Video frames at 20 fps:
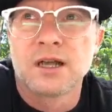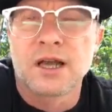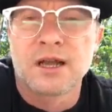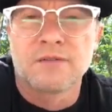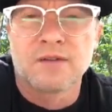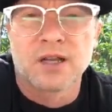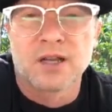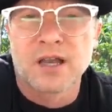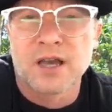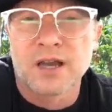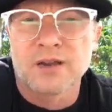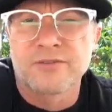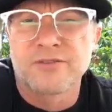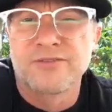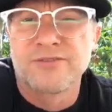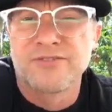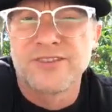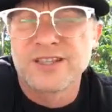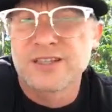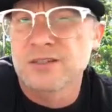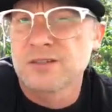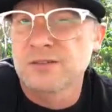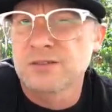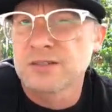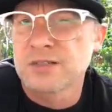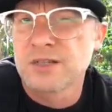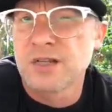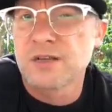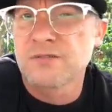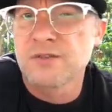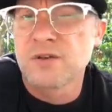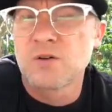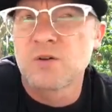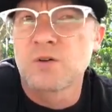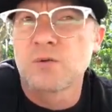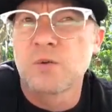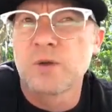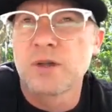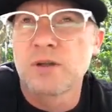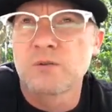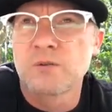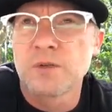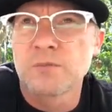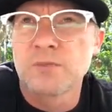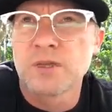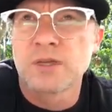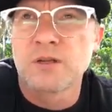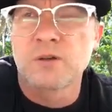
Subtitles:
having a lot of physical stuff going weird with me,